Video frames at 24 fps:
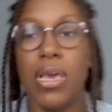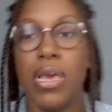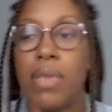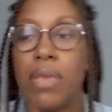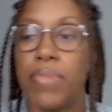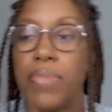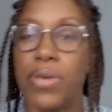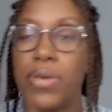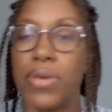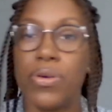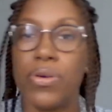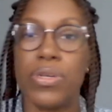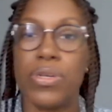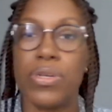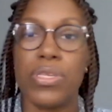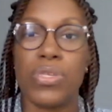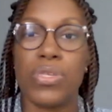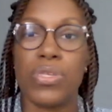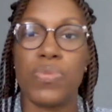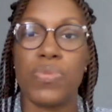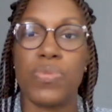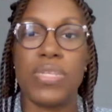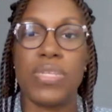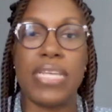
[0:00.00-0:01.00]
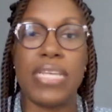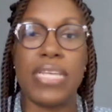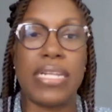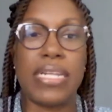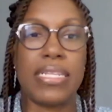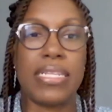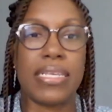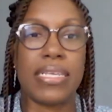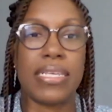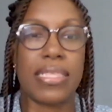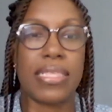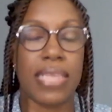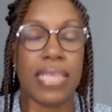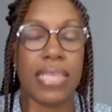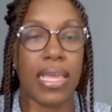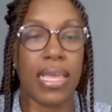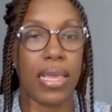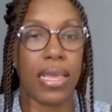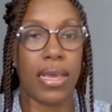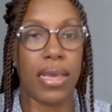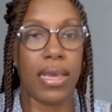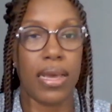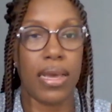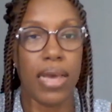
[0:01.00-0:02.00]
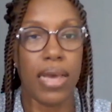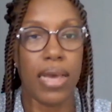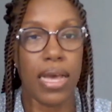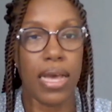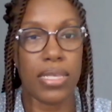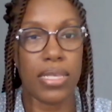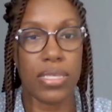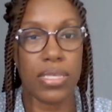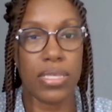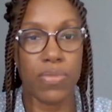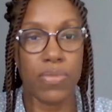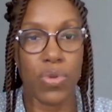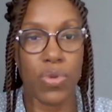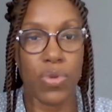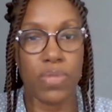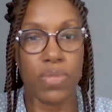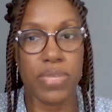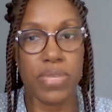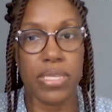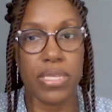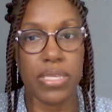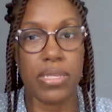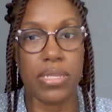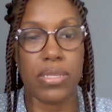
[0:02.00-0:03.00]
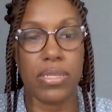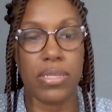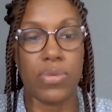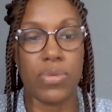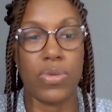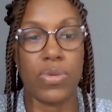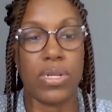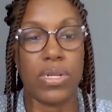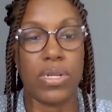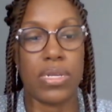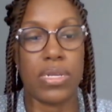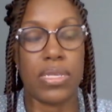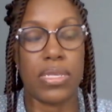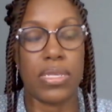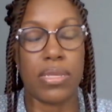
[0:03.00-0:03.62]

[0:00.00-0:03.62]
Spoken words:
Because we tend to think as small business owners,